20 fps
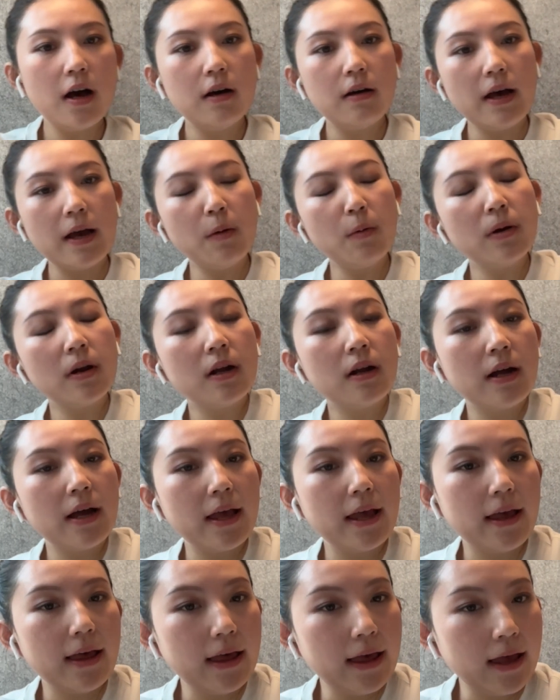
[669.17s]
Oh, I want
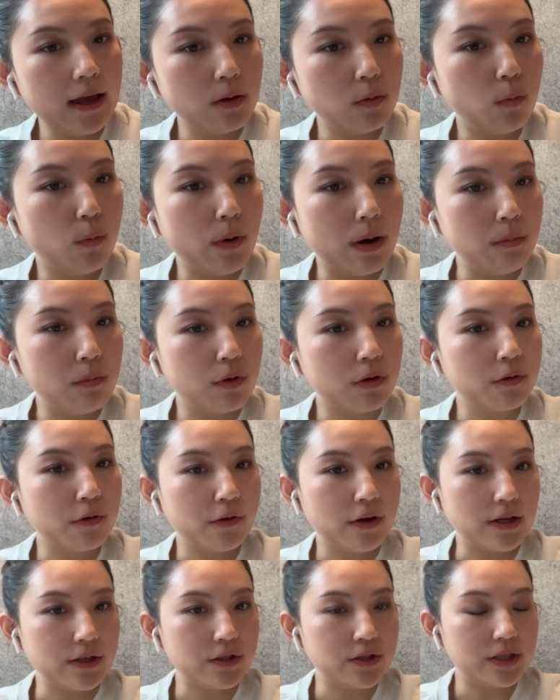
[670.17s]
to add one more
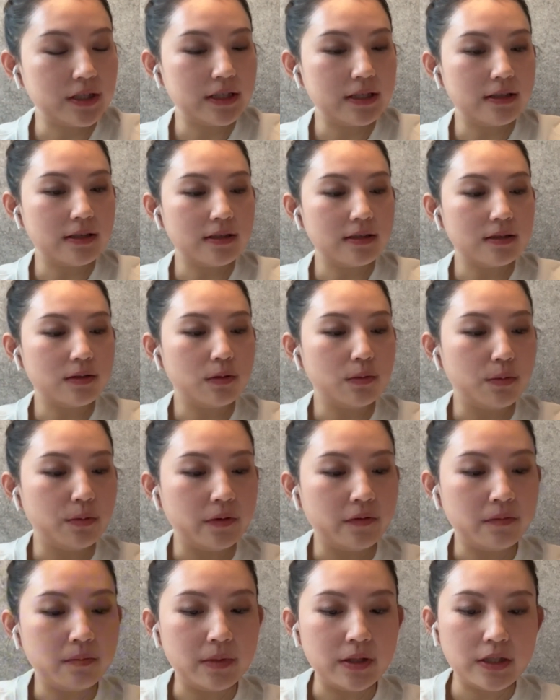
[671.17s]
question because
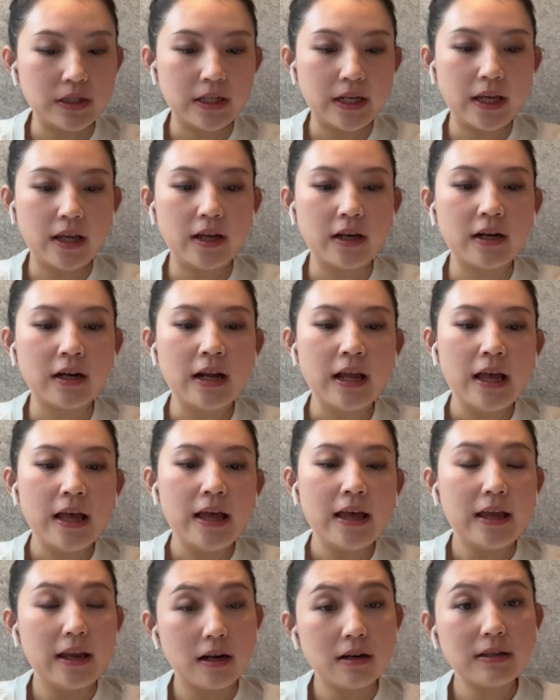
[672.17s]
we've mentioned here,
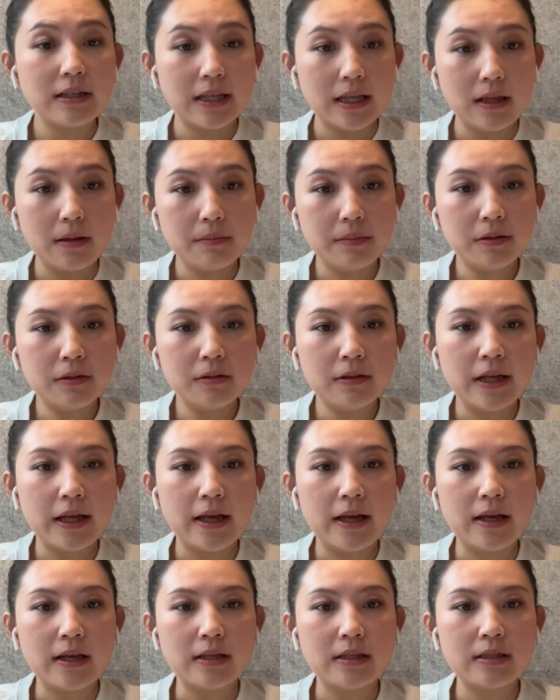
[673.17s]
Airtable
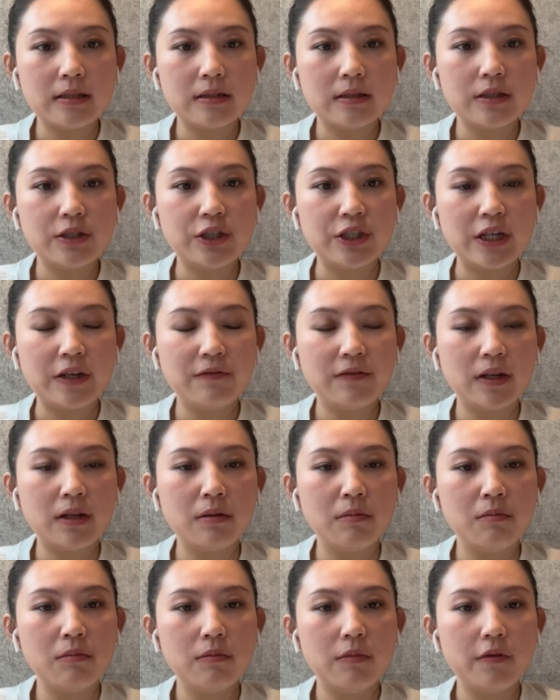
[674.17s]
has
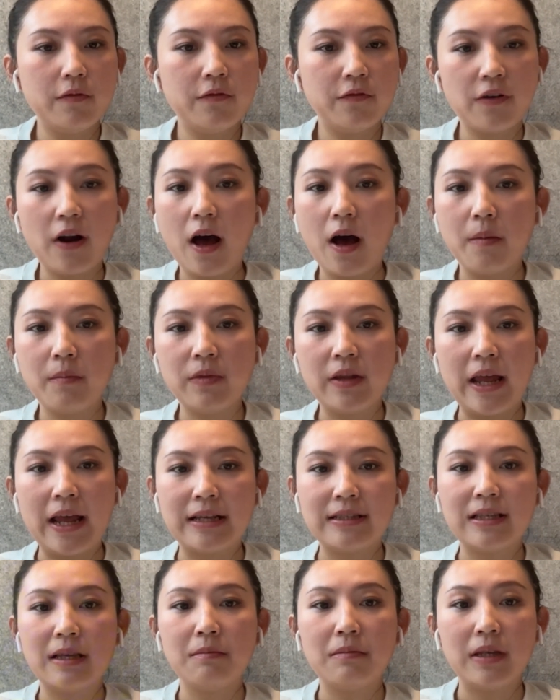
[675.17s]
shifted them from the
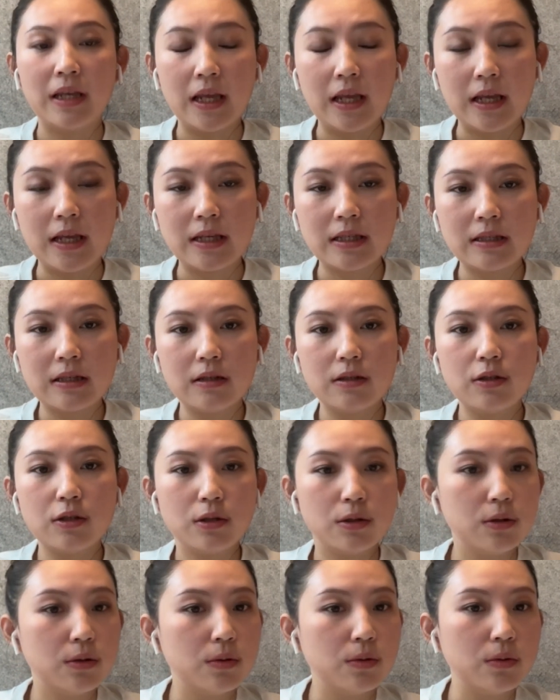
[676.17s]
SMEs
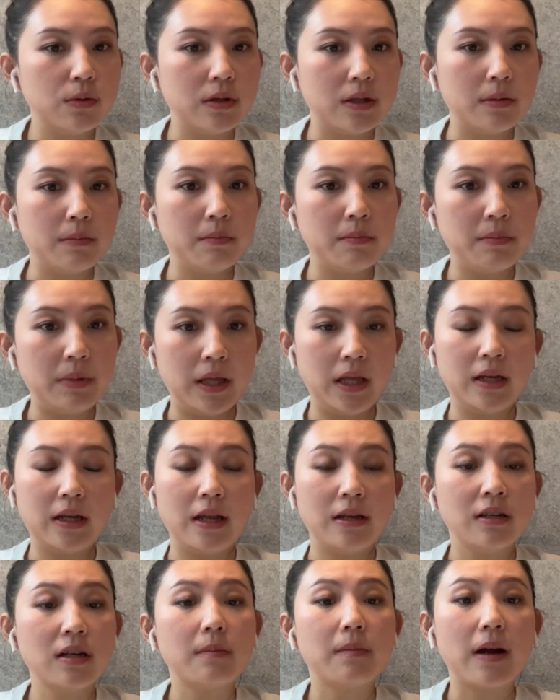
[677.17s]
to the big
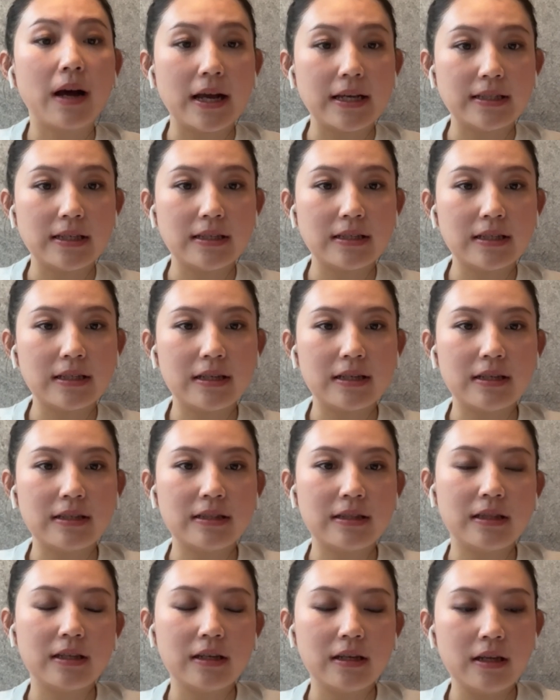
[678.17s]
enterprises
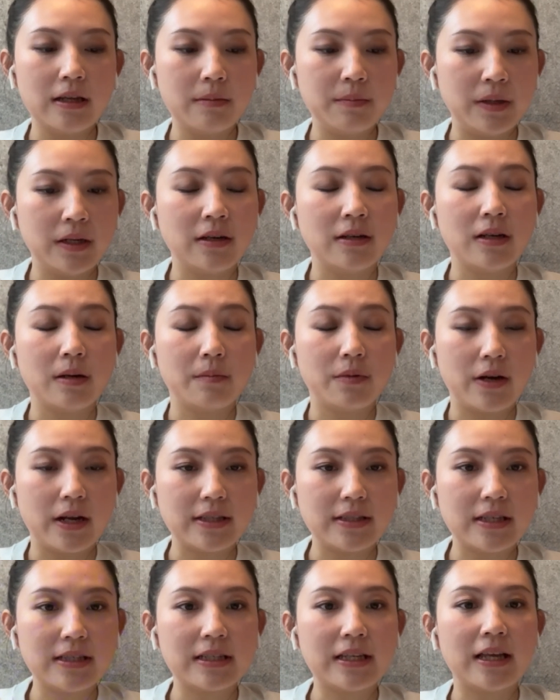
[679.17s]
because the big
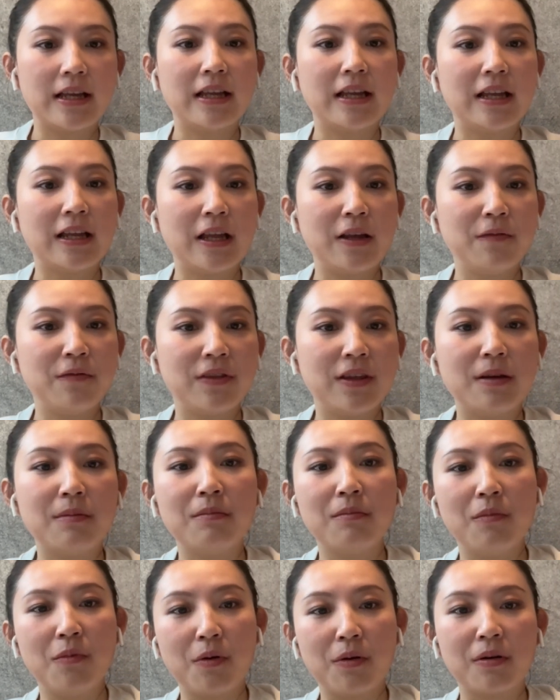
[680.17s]
enterprises can give
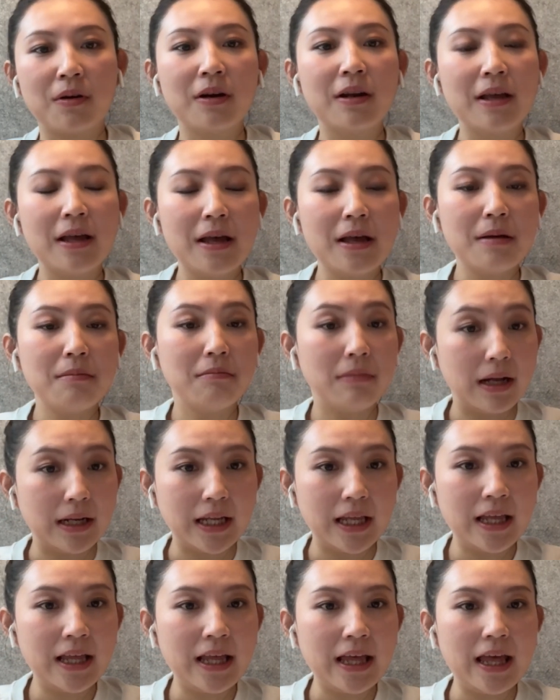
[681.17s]
them more
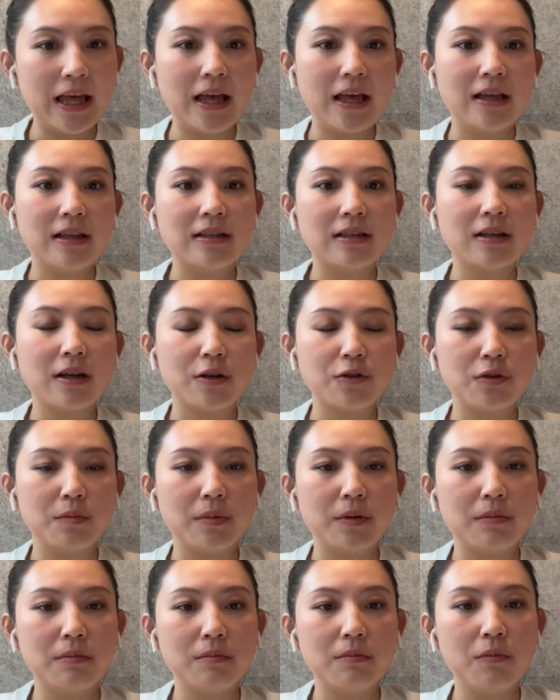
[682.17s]
money and
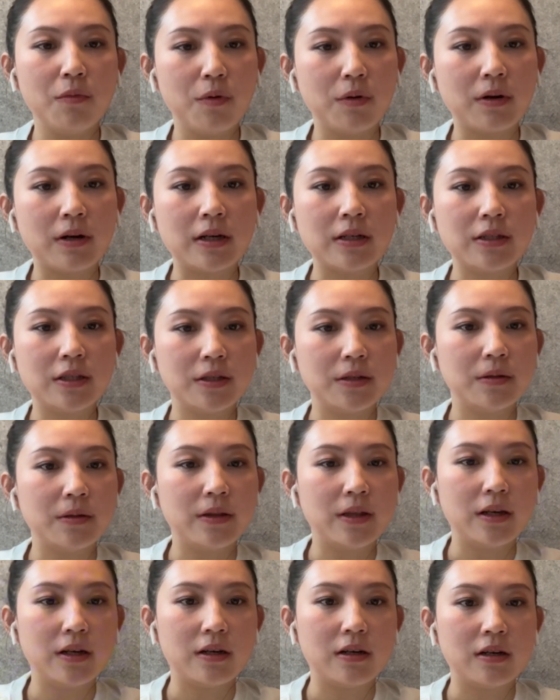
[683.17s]
contribute more
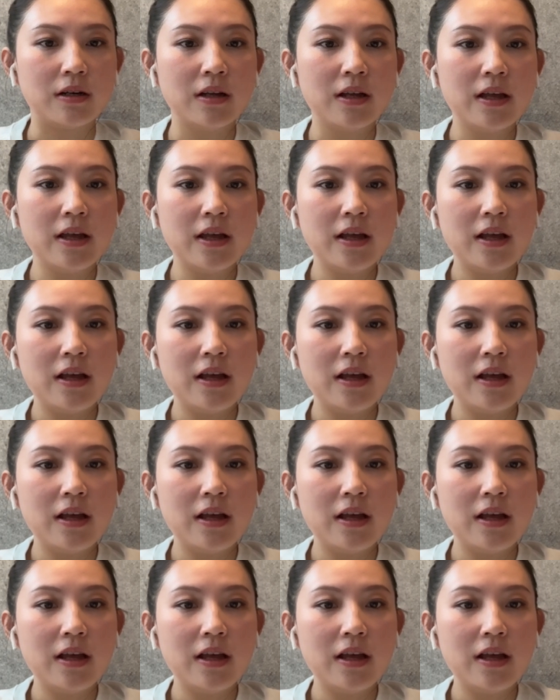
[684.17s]
to their